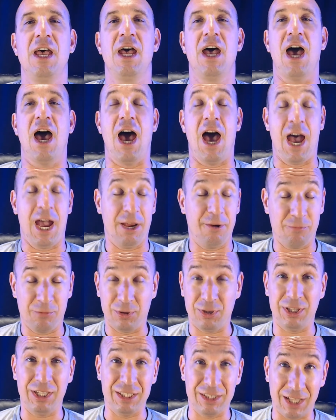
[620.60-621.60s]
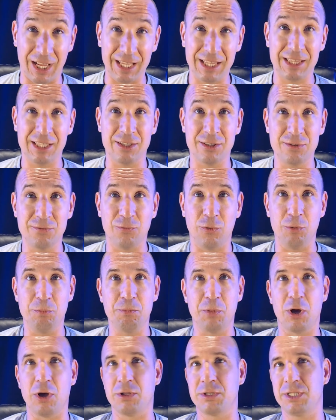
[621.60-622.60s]
I really like this
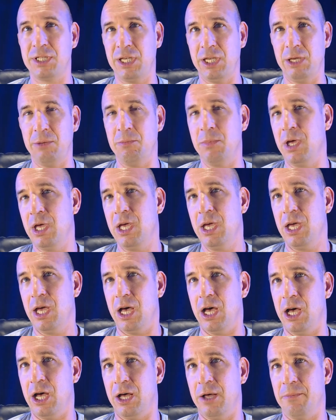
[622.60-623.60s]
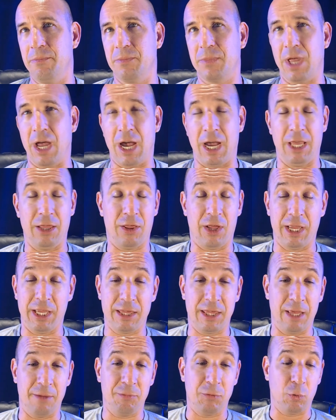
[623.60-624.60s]
football team. I like
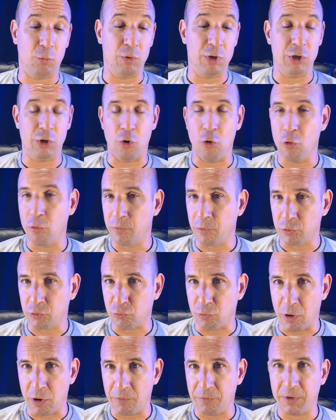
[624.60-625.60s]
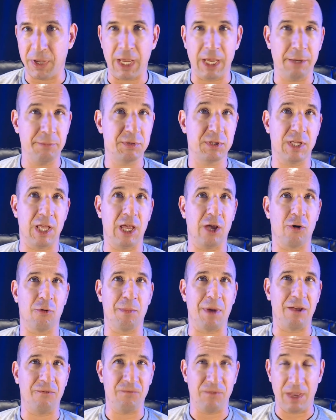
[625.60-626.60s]
them to win over 12 games. They are
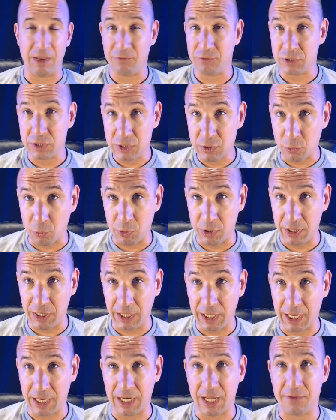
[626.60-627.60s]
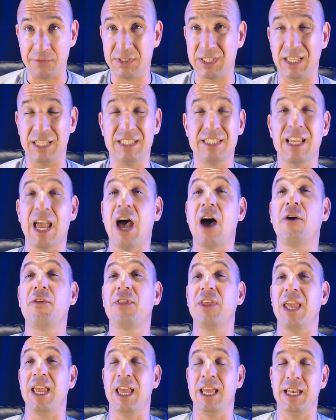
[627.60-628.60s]
my favorites to win the NFC
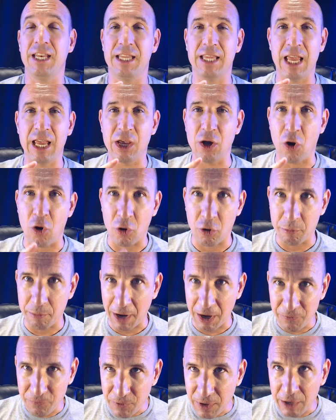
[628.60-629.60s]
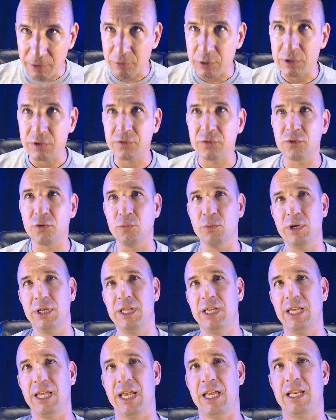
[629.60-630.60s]
South, and they are my favorites to win
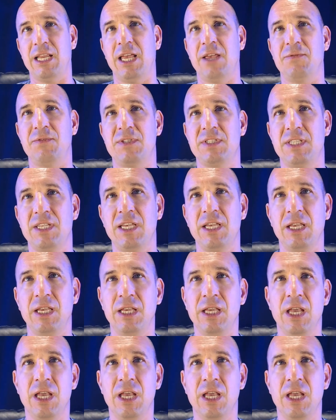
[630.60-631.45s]
the NFC.